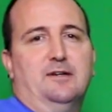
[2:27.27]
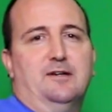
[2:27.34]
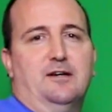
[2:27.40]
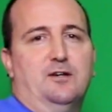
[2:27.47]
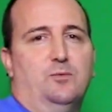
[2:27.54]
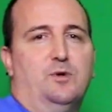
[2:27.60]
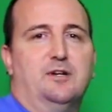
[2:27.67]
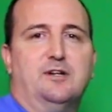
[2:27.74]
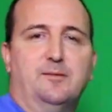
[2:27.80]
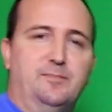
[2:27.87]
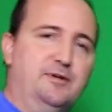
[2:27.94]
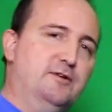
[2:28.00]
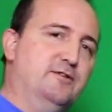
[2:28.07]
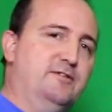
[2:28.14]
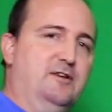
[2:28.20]
I don't want a
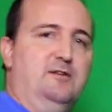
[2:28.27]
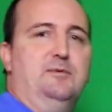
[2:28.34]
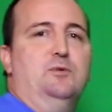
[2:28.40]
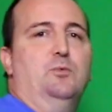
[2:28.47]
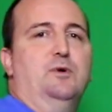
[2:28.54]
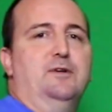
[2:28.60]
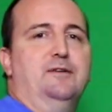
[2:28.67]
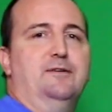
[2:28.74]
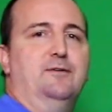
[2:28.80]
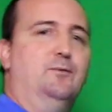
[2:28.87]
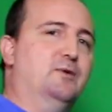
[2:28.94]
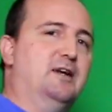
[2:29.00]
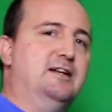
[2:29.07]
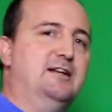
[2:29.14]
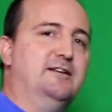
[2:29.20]
computer telling me what,
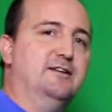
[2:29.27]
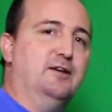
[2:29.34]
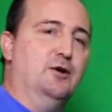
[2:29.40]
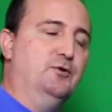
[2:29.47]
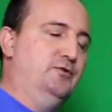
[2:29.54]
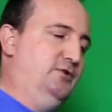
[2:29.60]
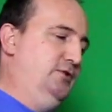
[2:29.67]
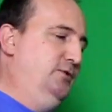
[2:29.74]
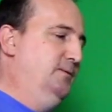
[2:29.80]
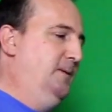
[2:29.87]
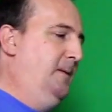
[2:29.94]
what I need to go to.